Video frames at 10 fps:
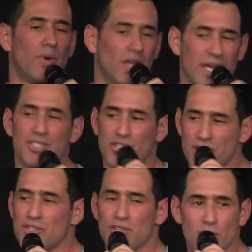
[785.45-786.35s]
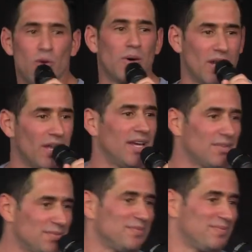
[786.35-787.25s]
Really? It's just you?
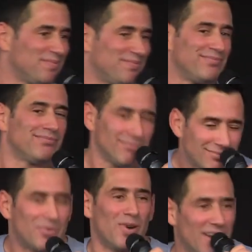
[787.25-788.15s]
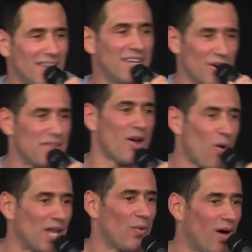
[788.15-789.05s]
Really? Really? You're the
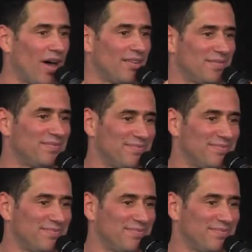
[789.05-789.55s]
only one?